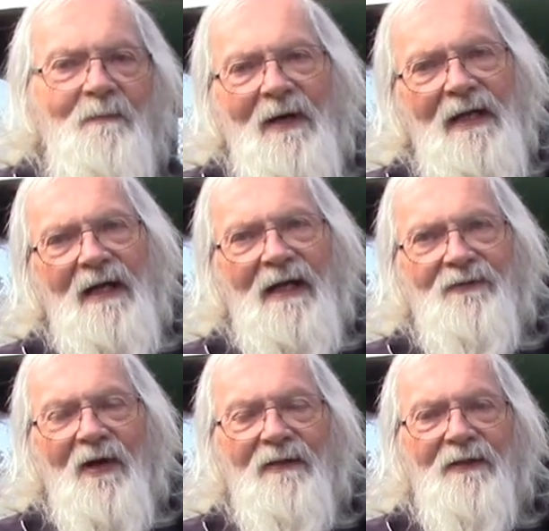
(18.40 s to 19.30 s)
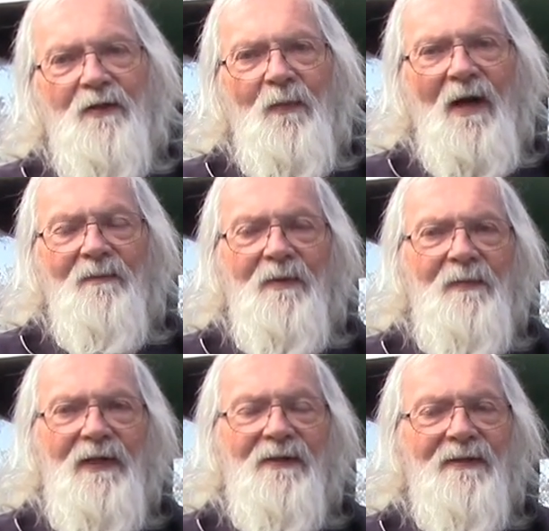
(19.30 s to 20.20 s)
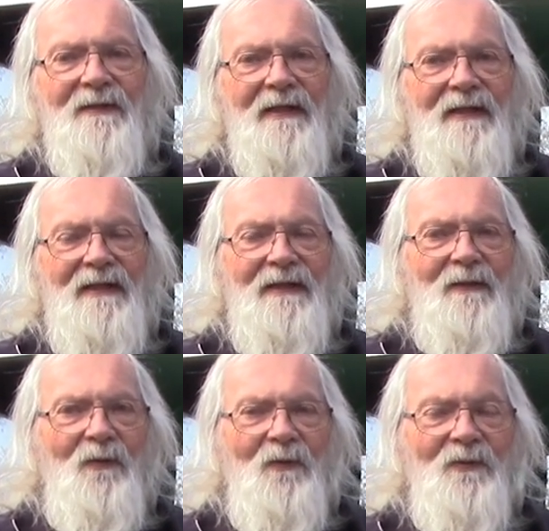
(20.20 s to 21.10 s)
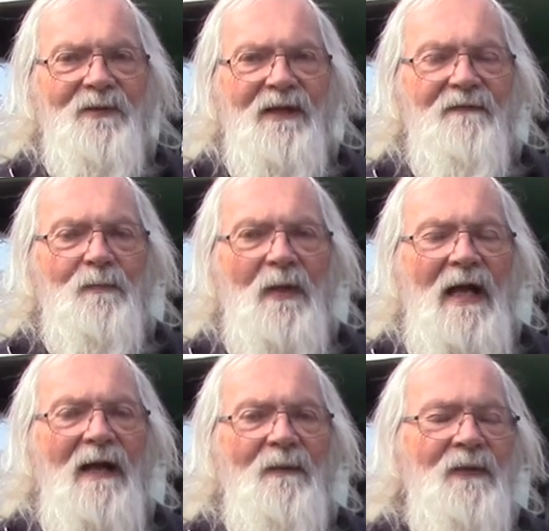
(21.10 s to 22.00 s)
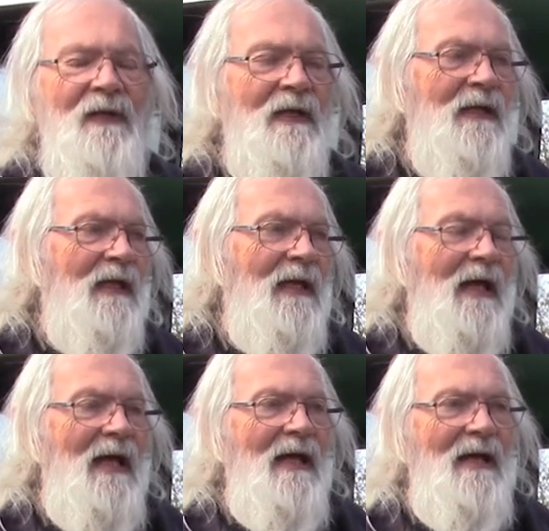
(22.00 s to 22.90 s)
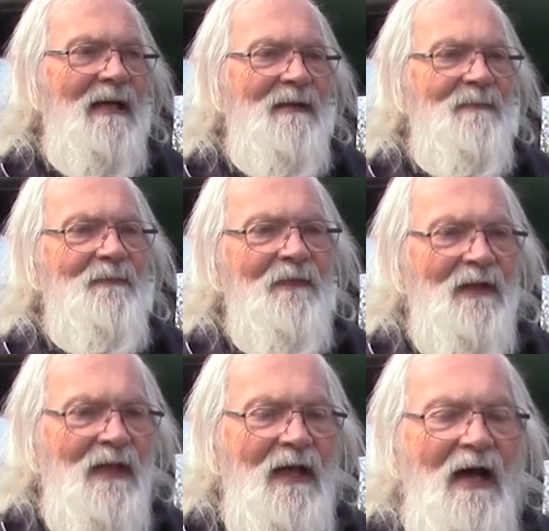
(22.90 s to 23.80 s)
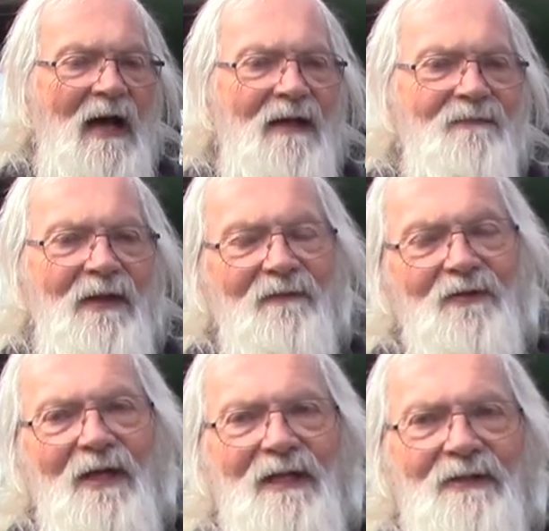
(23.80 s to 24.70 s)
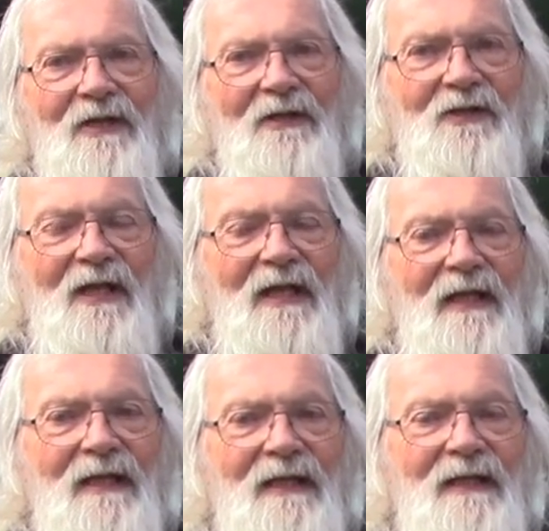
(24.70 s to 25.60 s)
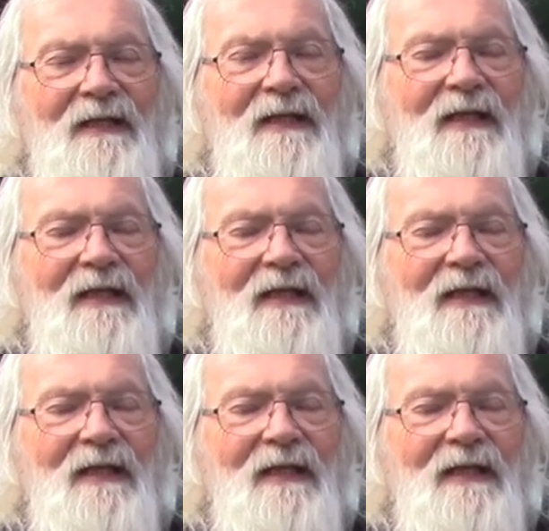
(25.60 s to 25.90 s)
my hydraulics problem here on the old David Brown. I've never seen such a